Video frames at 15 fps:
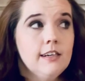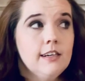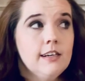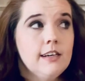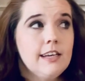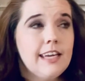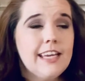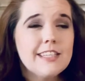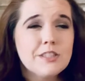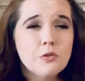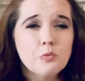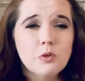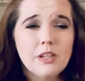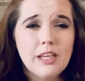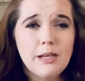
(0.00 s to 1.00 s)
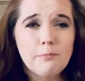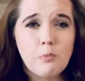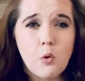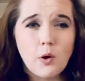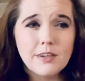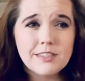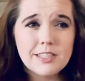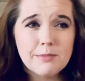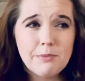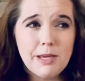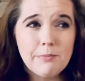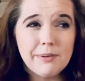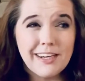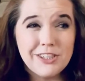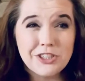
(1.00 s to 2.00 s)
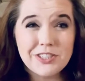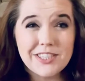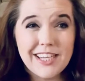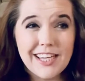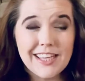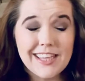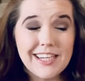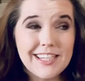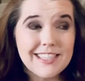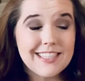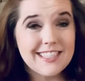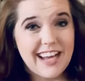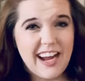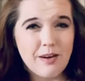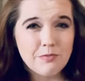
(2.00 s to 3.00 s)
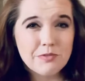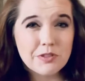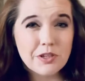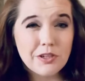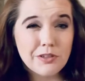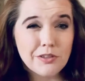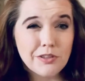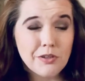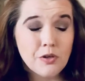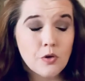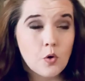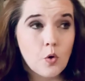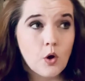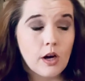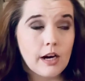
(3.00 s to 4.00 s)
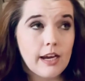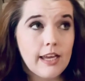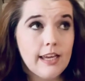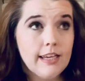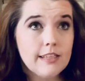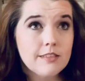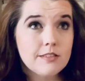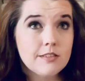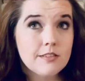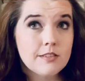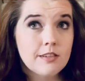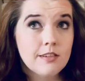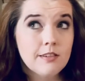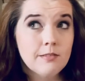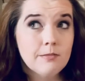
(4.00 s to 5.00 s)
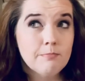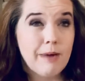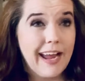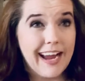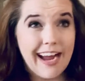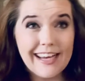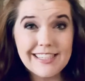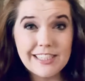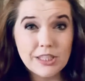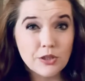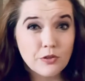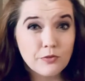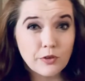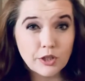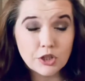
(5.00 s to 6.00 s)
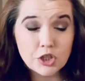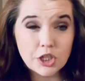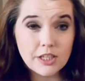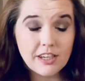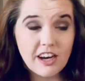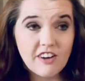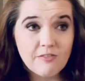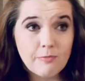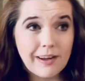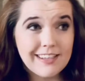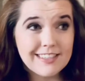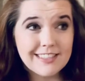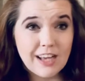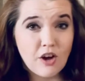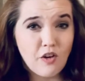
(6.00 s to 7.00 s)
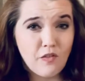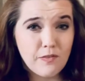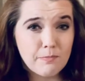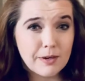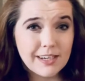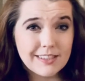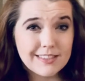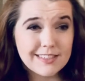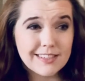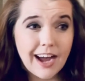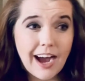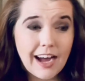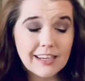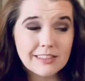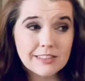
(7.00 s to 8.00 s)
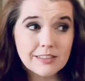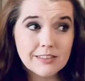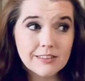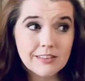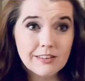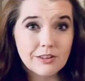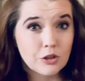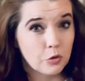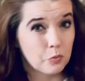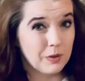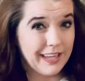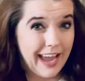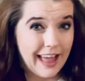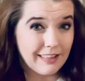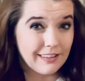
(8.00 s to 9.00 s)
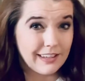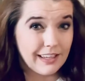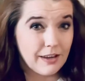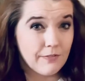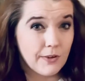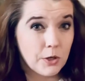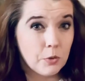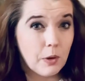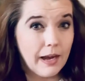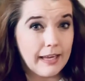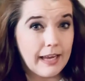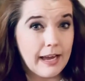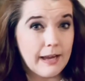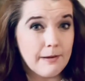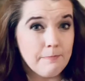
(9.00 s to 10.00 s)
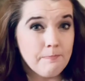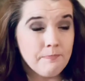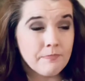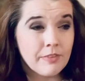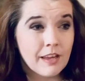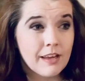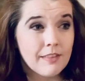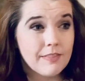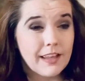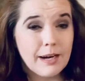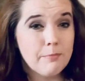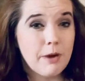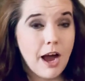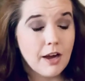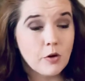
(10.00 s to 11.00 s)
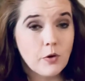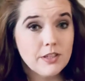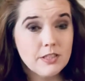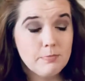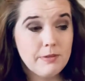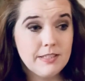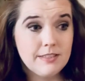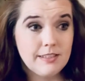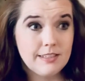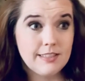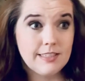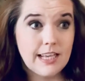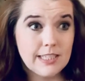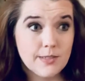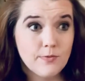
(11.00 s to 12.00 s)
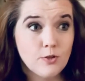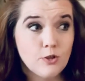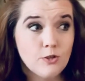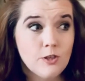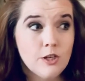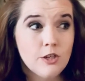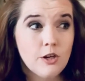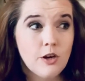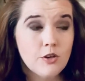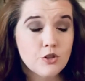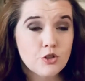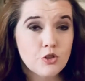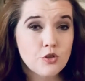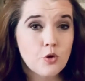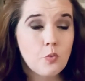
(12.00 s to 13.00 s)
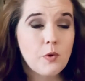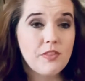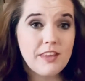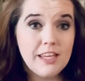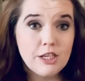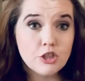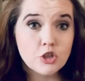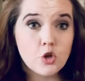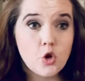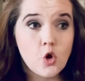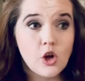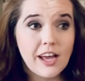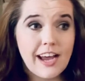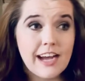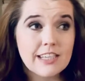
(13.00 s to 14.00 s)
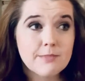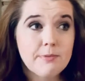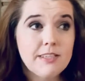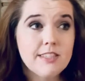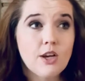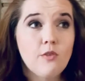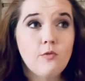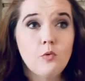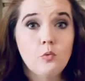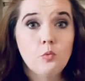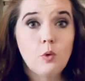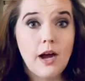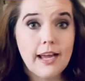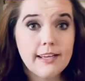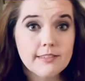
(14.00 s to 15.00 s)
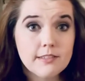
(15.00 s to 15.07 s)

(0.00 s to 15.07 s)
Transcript: isn't really important to me, but I just think that it sounds good, or it's my ideal version of myself, but it's not the reality of who I am, that I'm not going to be successful. With each goal, I ask myself, why is this